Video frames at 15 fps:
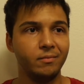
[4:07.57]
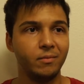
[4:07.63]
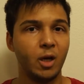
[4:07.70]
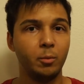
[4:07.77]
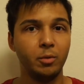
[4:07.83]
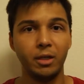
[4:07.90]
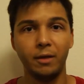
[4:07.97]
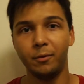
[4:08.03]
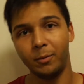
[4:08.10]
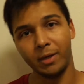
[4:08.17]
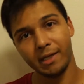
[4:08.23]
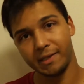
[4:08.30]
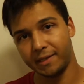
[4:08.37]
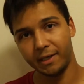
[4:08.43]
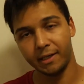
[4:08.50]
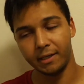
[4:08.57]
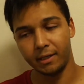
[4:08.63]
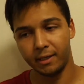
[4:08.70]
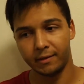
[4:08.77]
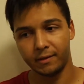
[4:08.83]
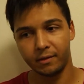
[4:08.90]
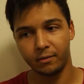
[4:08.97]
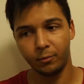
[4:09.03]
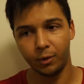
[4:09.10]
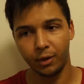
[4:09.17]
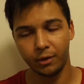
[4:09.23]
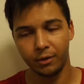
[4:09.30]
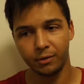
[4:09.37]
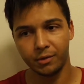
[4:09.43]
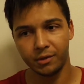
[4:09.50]
believe it when I see it. It's one of
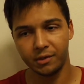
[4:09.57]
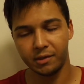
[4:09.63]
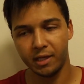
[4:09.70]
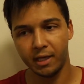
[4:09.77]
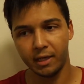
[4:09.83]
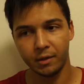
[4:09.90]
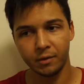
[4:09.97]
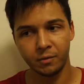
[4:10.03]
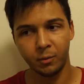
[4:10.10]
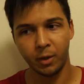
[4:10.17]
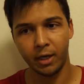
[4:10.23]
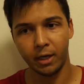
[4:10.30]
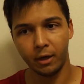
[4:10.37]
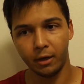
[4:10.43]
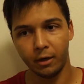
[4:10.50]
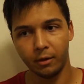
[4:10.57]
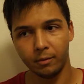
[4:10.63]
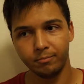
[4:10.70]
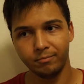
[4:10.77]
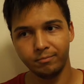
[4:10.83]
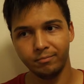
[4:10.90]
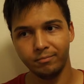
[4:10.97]
those things where,